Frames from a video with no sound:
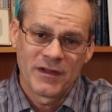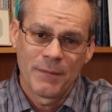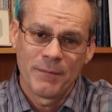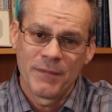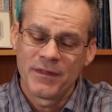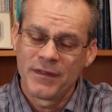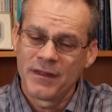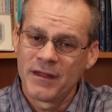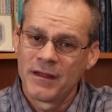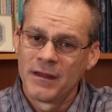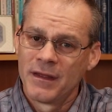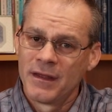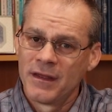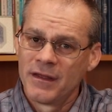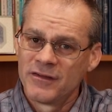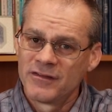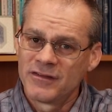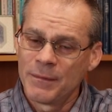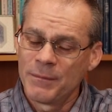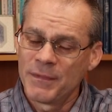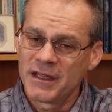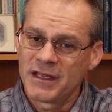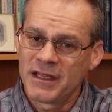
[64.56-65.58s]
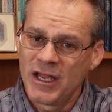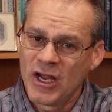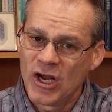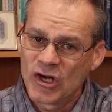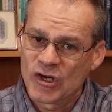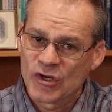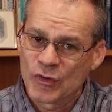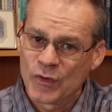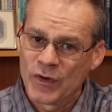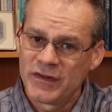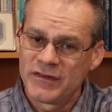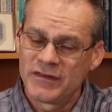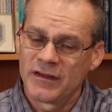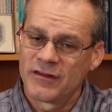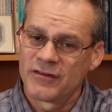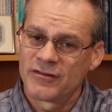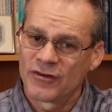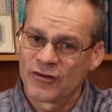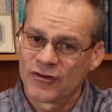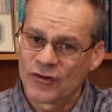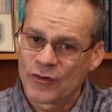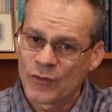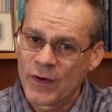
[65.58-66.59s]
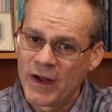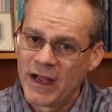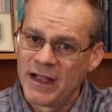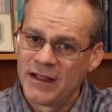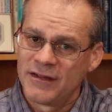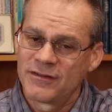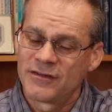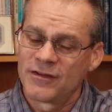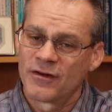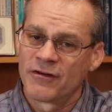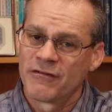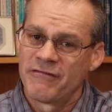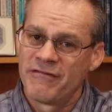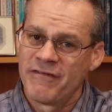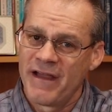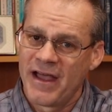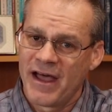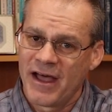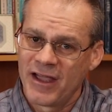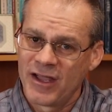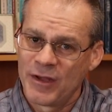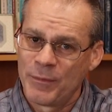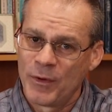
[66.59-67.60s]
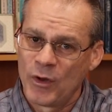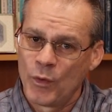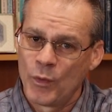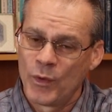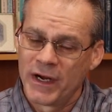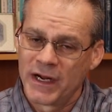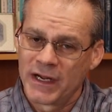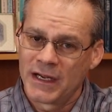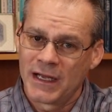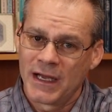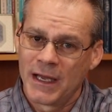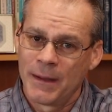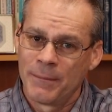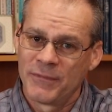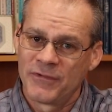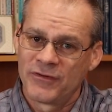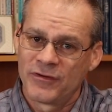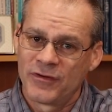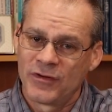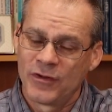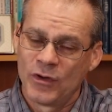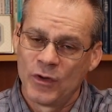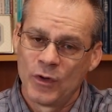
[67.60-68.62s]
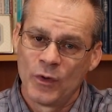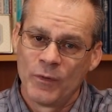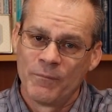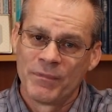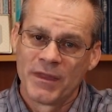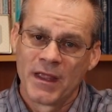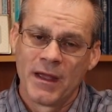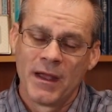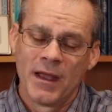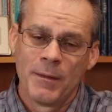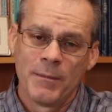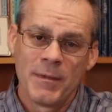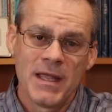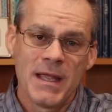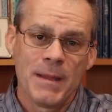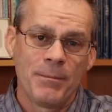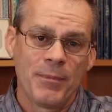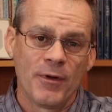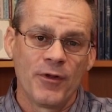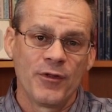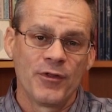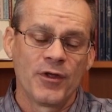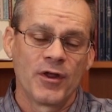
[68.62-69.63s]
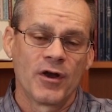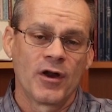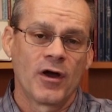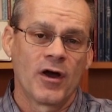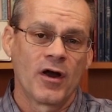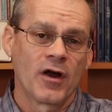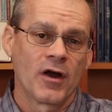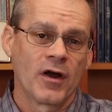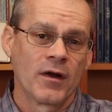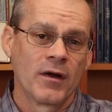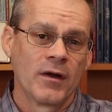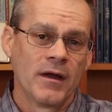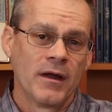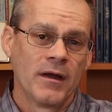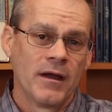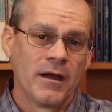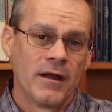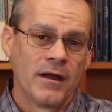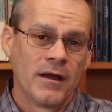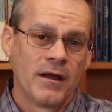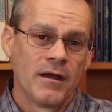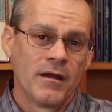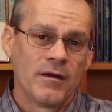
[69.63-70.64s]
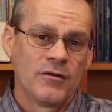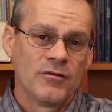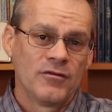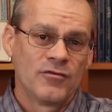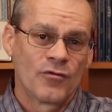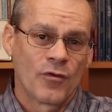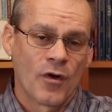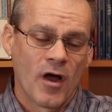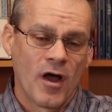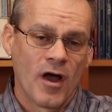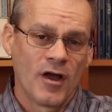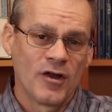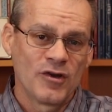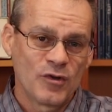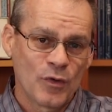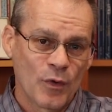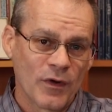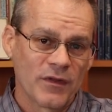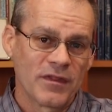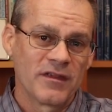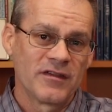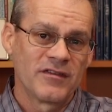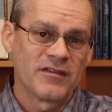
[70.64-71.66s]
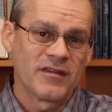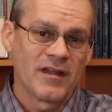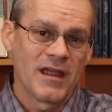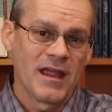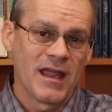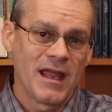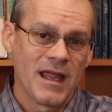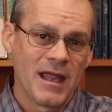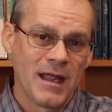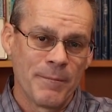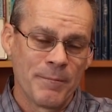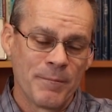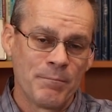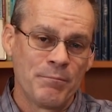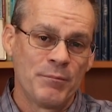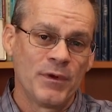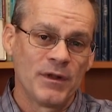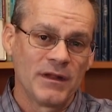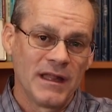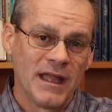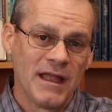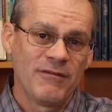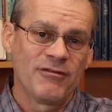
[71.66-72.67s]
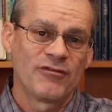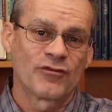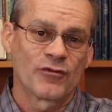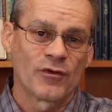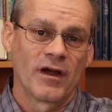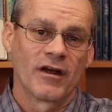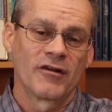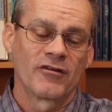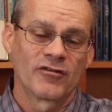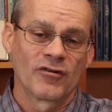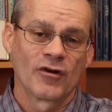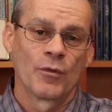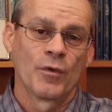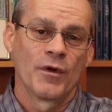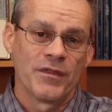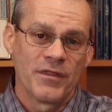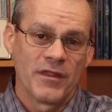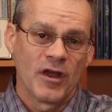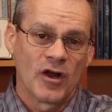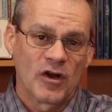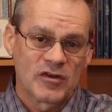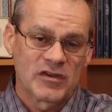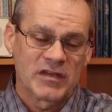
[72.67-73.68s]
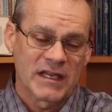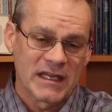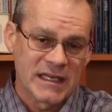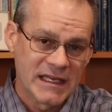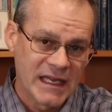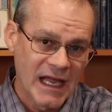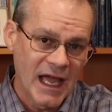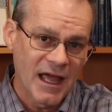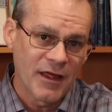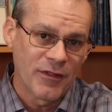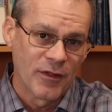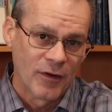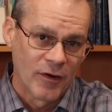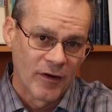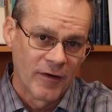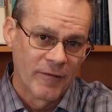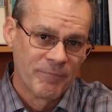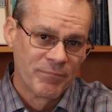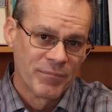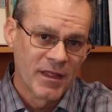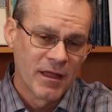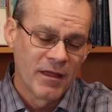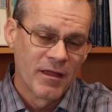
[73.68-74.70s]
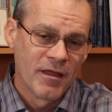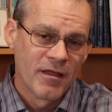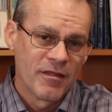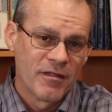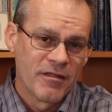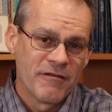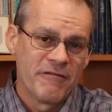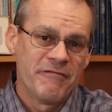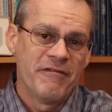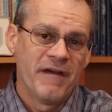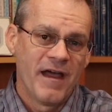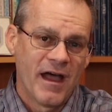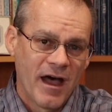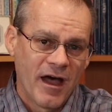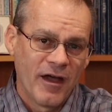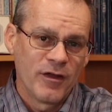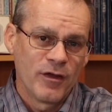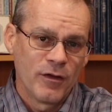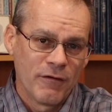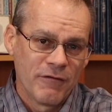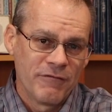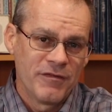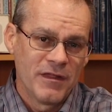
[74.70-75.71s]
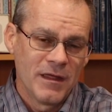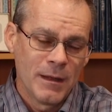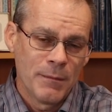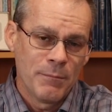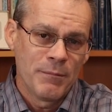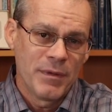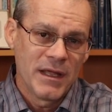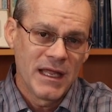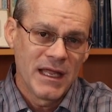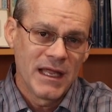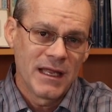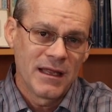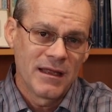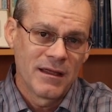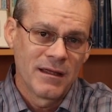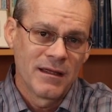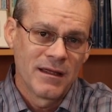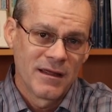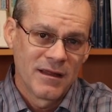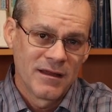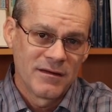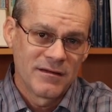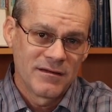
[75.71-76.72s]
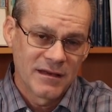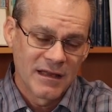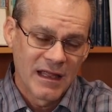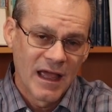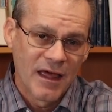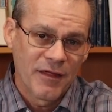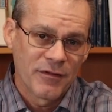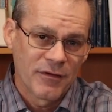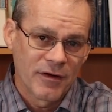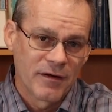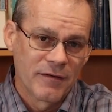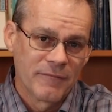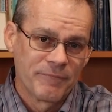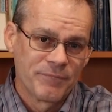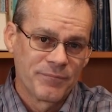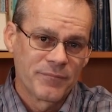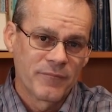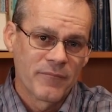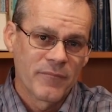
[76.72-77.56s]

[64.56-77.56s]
some of the some of the characteristics or traits that are valuable when it comes to people that are drawn toward the same belief structure when they're together, the value of them being together.